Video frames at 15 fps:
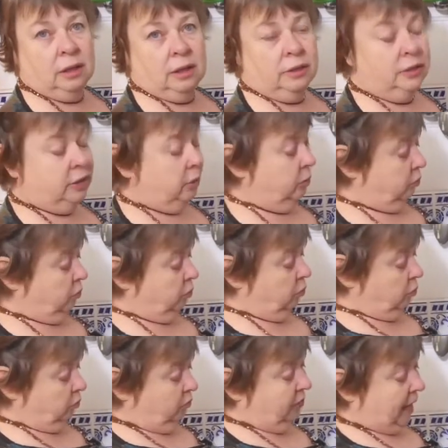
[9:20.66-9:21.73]
so
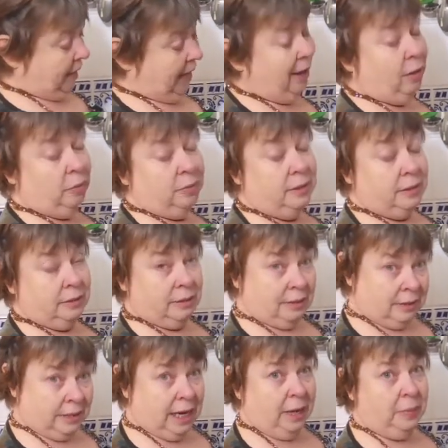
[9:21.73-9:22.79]
that helps
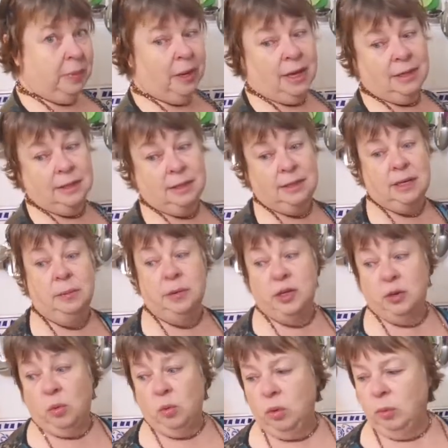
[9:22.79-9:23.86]
stabilize the
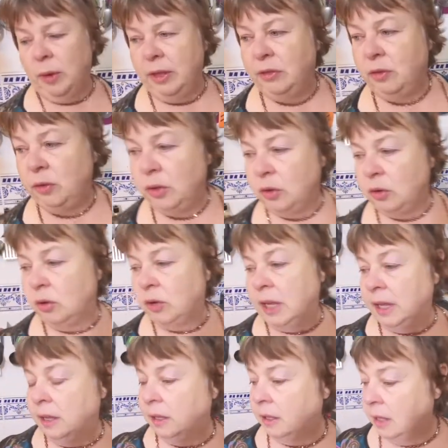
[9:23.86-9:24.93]
temperature all the way through the
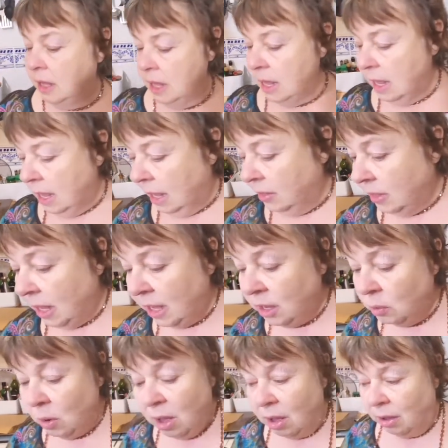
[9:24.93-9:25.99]
cooking. And there
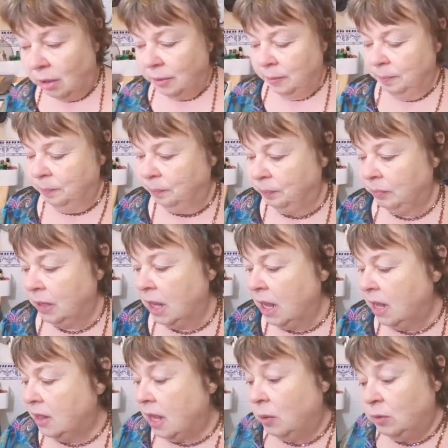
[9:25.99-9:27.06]
you are.
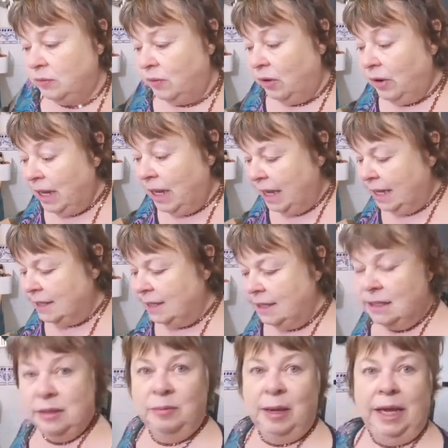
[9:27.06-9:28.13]
That was very
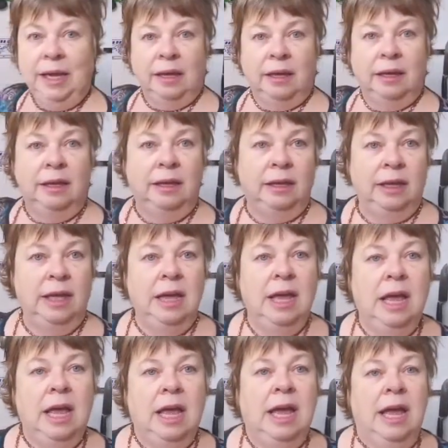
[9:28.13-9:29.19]
easy to make,
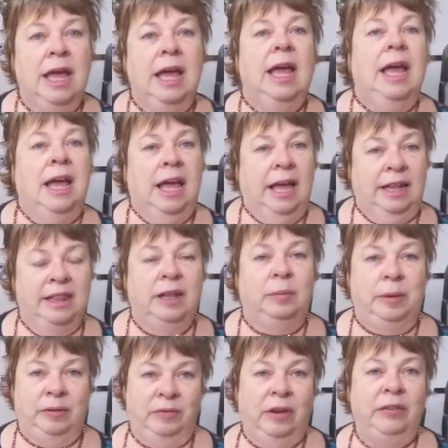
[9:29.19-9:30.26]
and
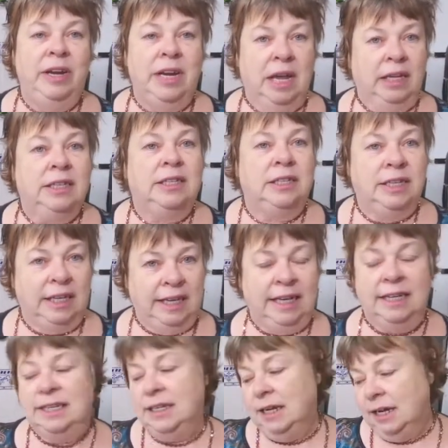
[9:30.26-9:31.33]
they'll be very nice to
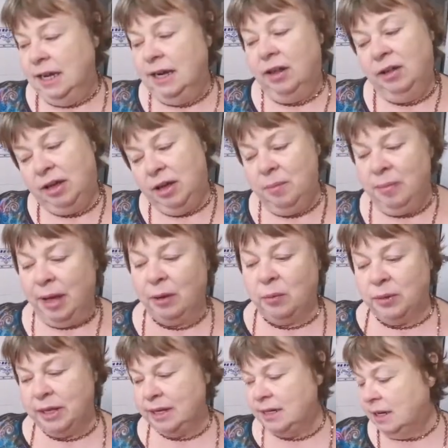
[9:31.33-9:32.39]
eat. And I'll come back
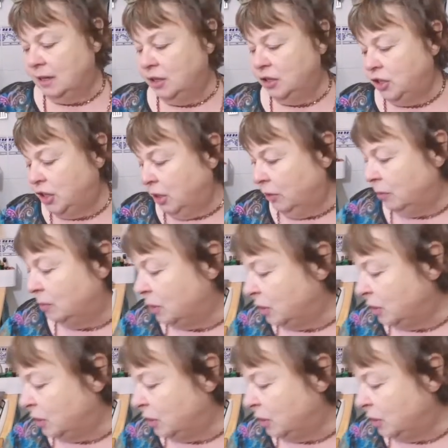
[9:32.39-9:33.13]
when they're done and show them